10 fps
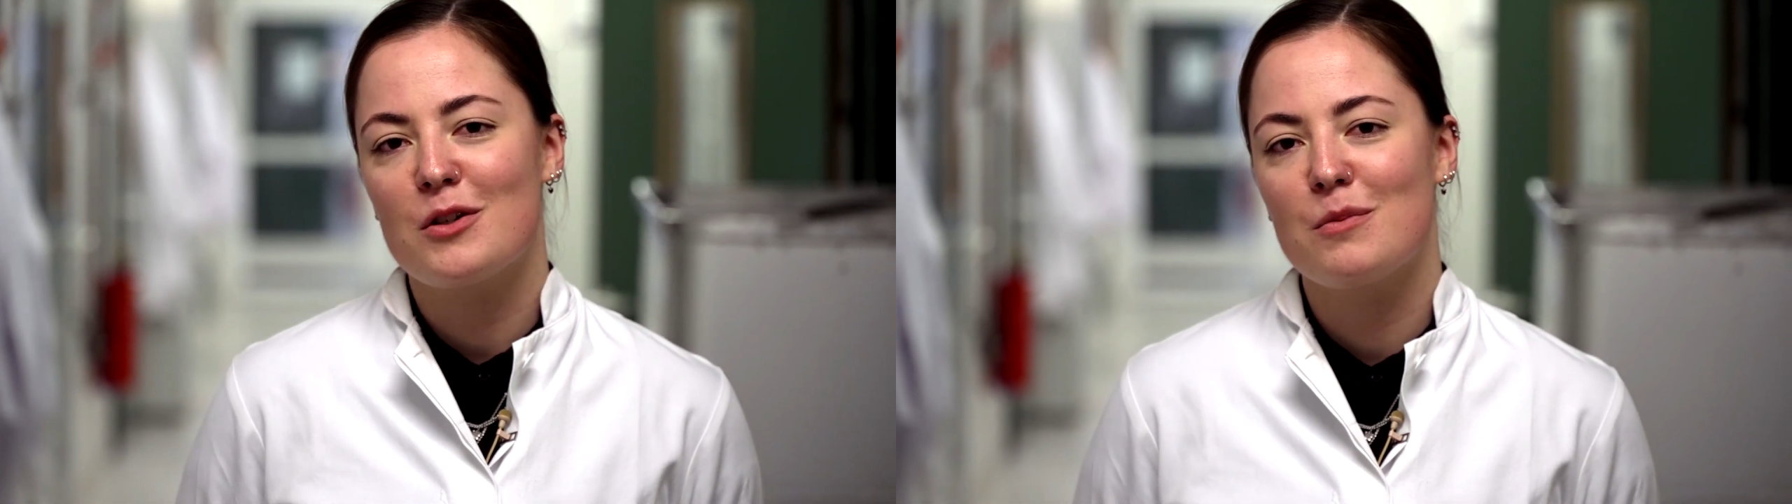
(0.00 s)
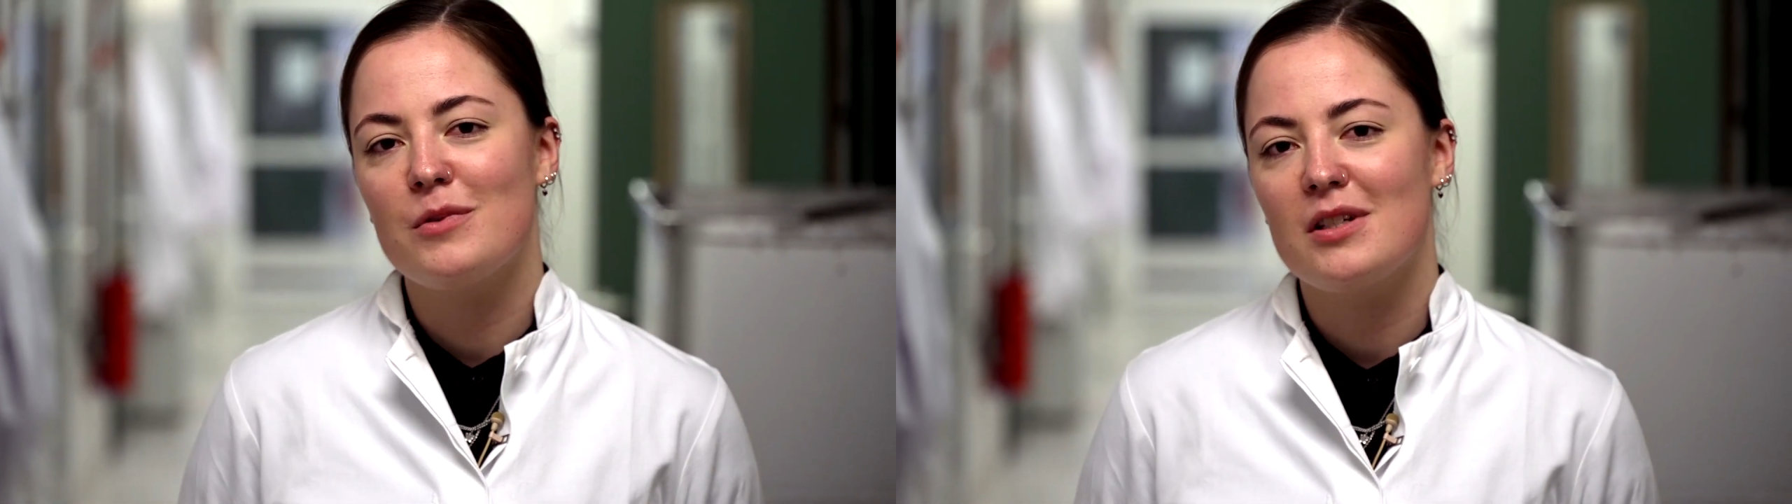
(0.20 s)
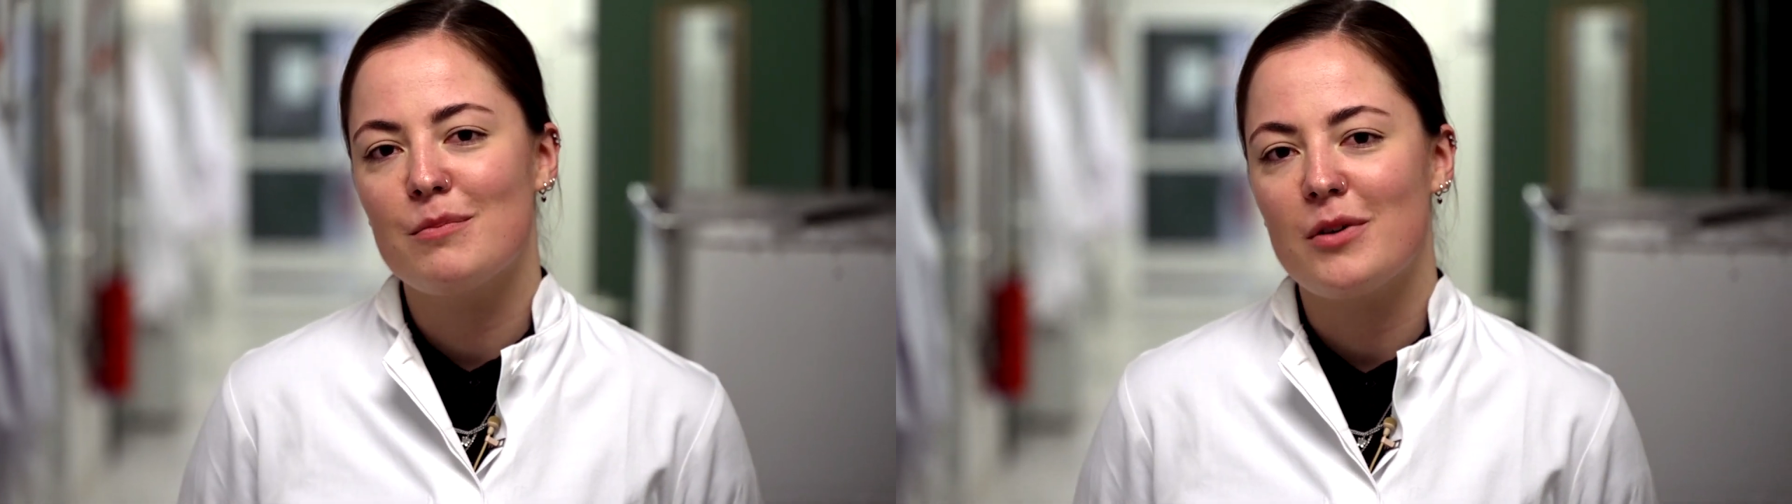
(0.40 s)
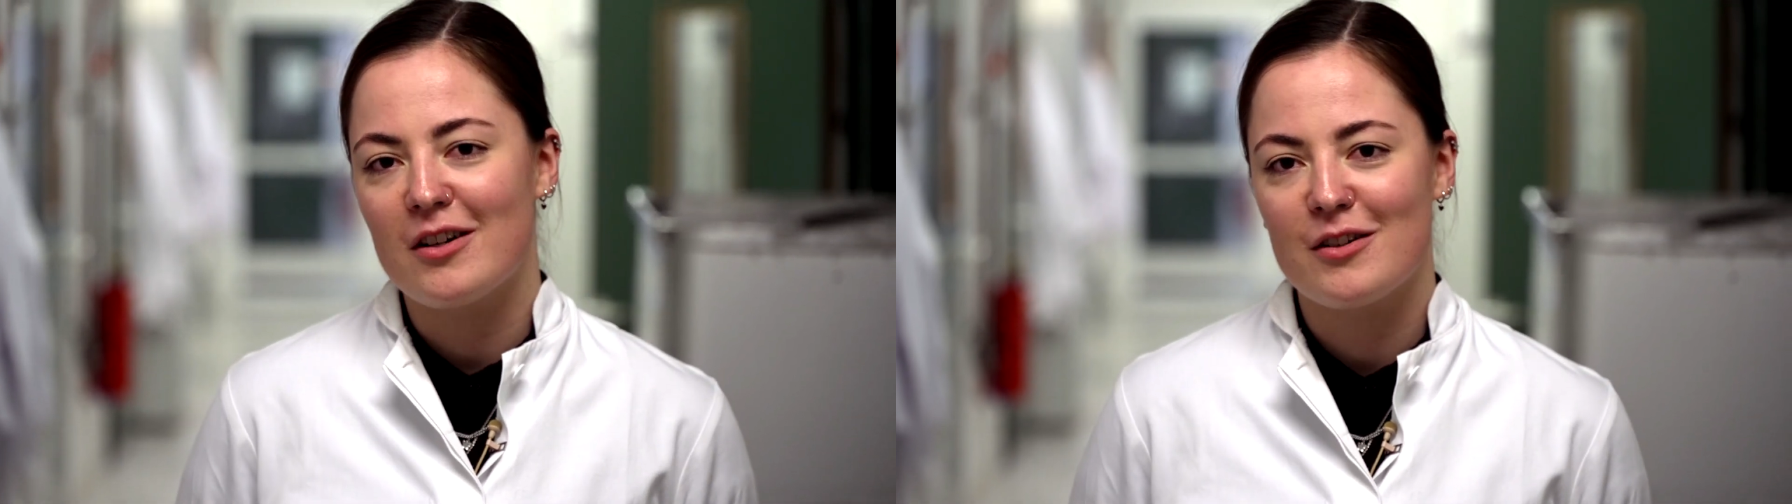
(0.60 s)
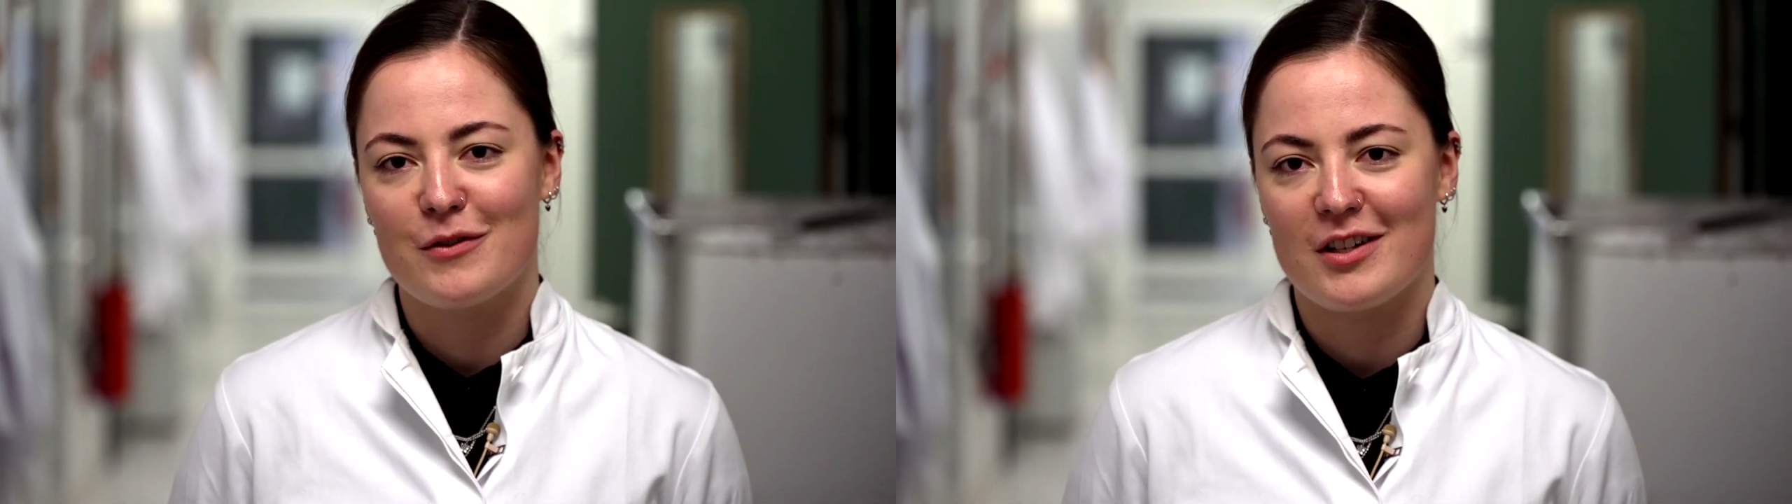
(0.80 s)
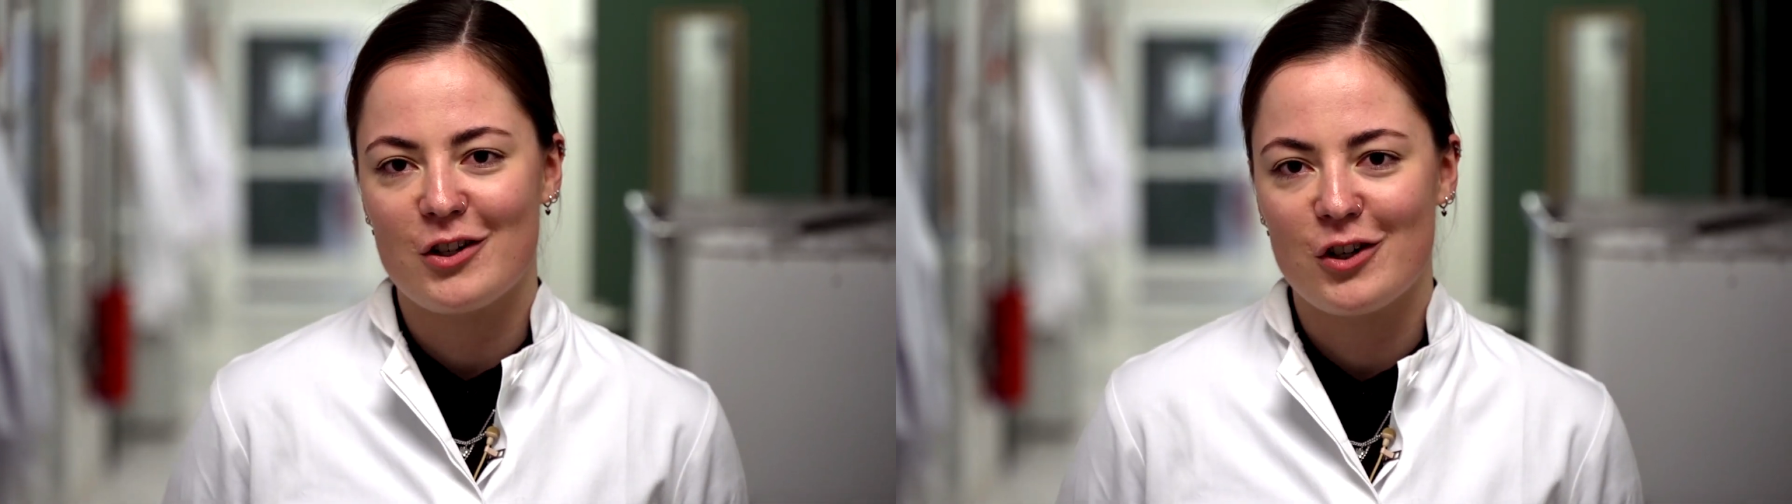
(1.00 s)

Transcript: to be part of such a